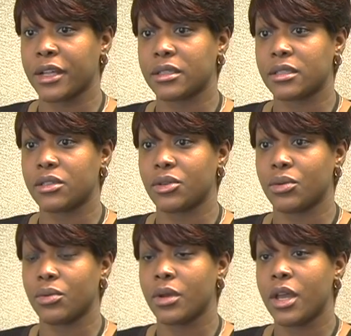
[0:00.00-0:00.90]
to
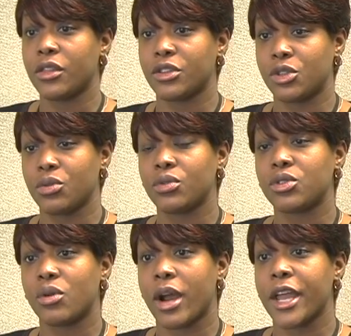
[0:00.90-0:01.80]
the students who are
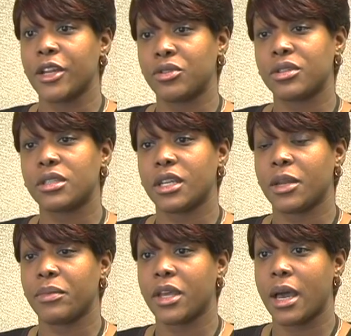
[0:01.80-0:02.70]
interested in
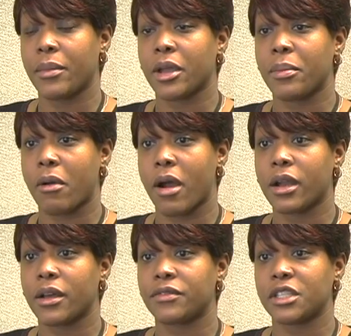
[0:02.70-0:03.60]
becoming a part of
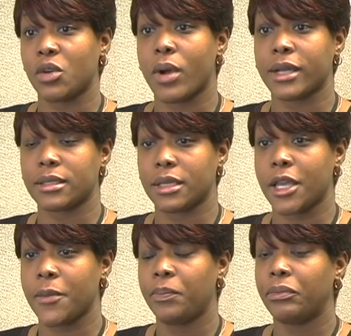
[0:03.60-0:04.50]
CYC.
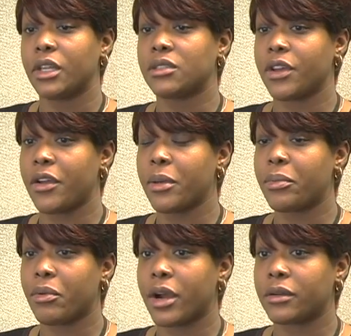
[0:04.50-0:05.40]
It's very
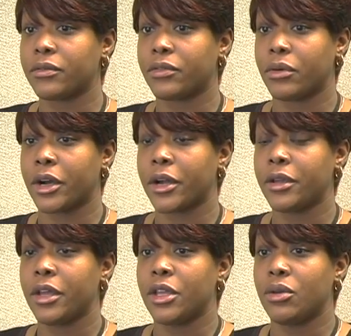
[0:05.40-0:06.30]
important for you
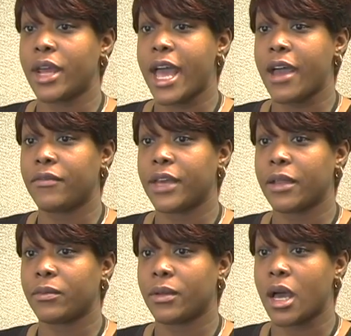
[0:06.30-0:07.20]
to have that
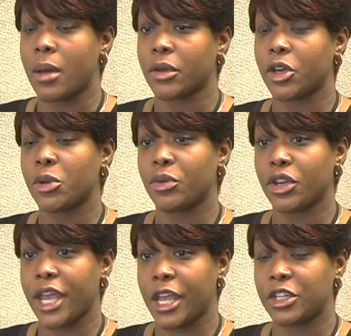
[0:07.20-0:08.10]
um, good
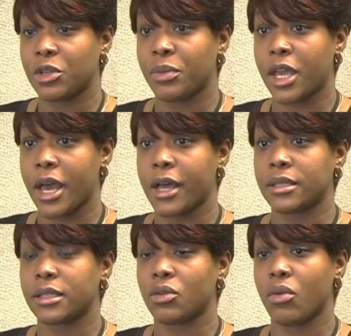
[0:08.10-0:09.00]
communication because in
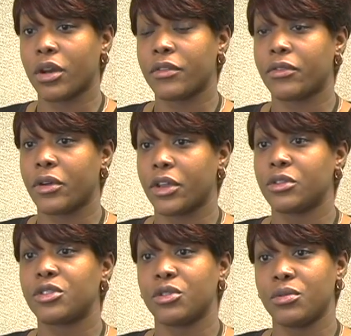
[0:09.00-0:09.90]
order for your
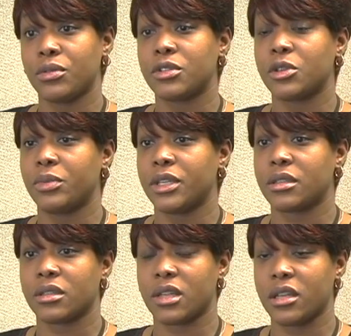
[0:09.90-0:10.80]
students to be
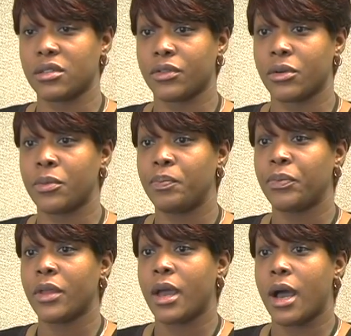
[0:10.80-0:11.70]
successful,
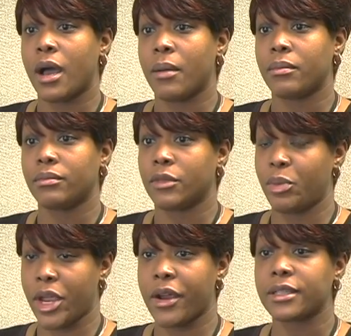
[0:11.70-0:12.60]
um, the parents
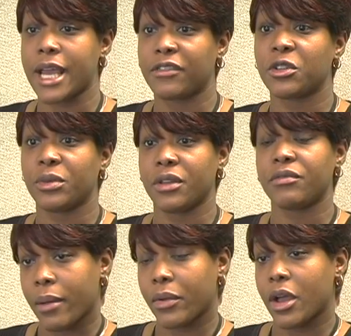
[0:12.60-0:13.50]
have to be
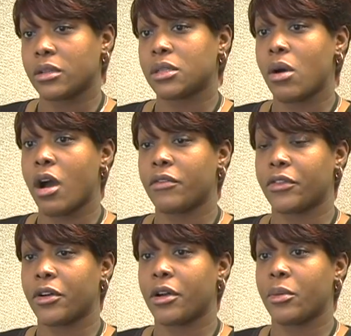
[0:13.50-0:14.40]
involved. And we also
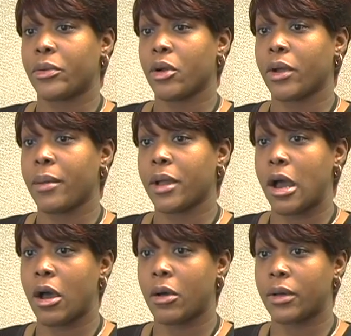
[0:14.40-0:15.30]
offer a program
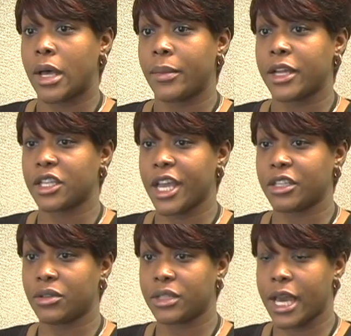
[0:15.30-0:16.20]
called um,
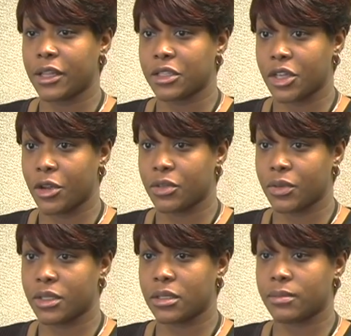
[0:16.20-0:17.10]
Educational Talent Search,
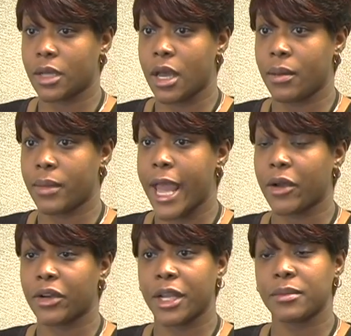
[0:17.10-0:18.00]
which is um,
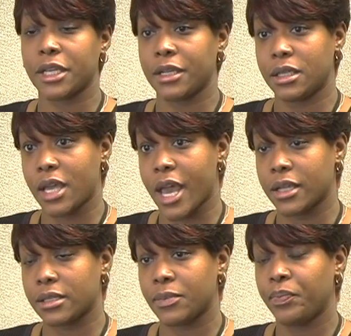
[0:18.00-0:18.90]
acronyms
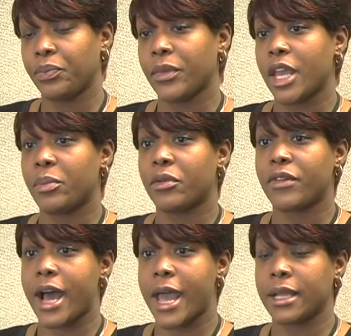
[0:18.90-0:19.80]
ETS. It
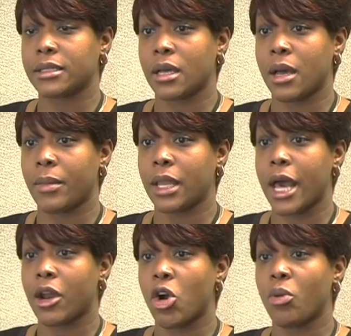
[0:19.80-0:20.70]
provides um, a
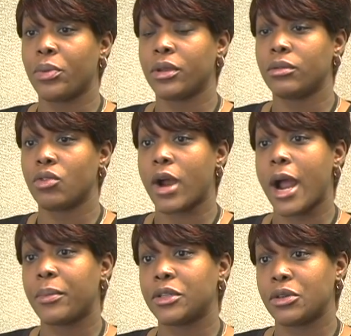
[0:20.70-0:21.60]
lot of open door
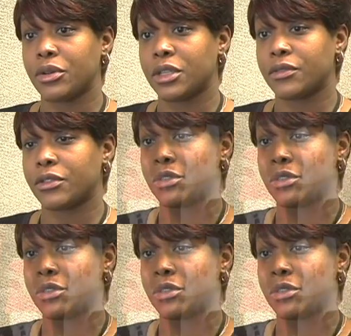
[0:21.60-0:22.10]
opportunities for